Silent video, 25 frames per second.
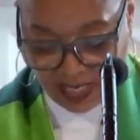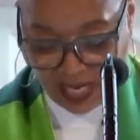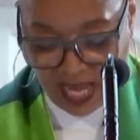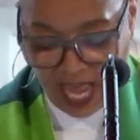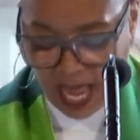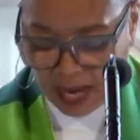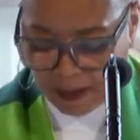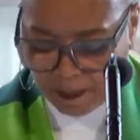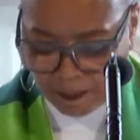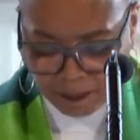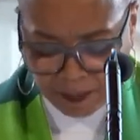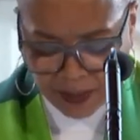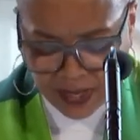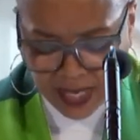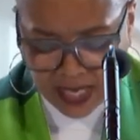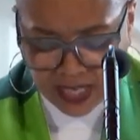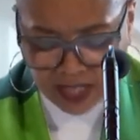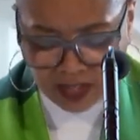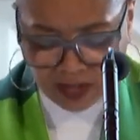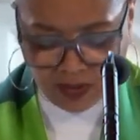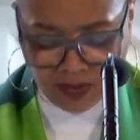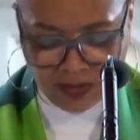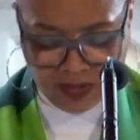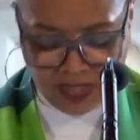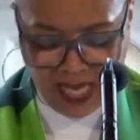and
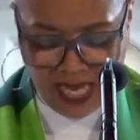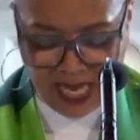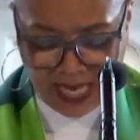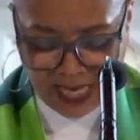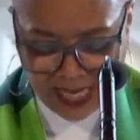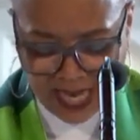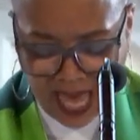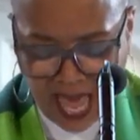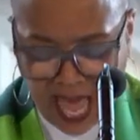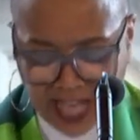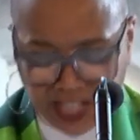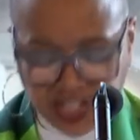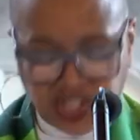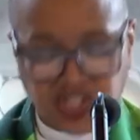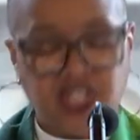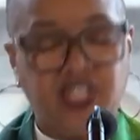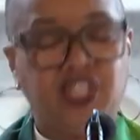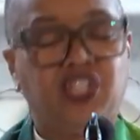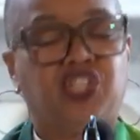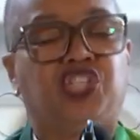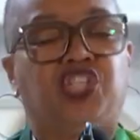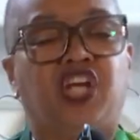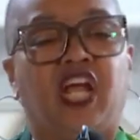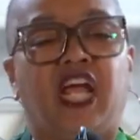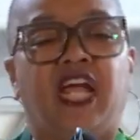build
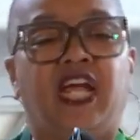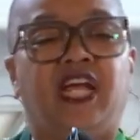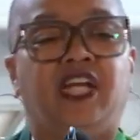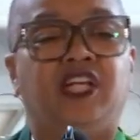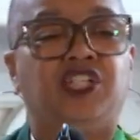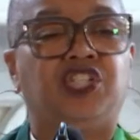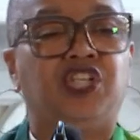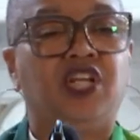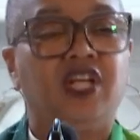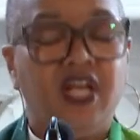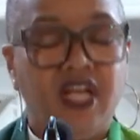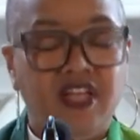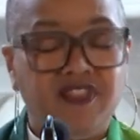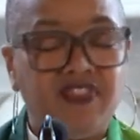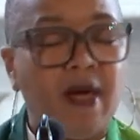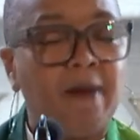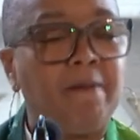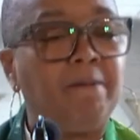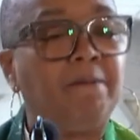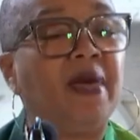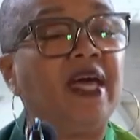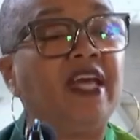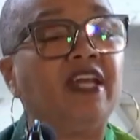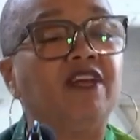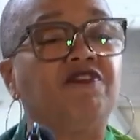lasting change
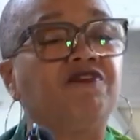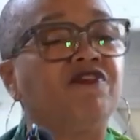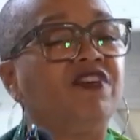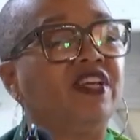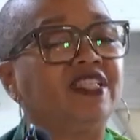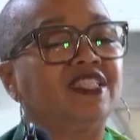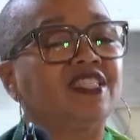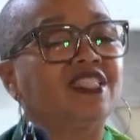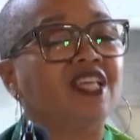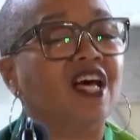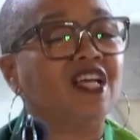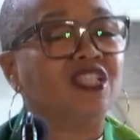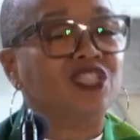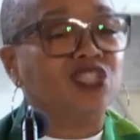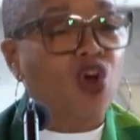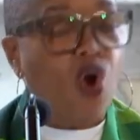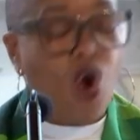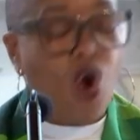that benefits us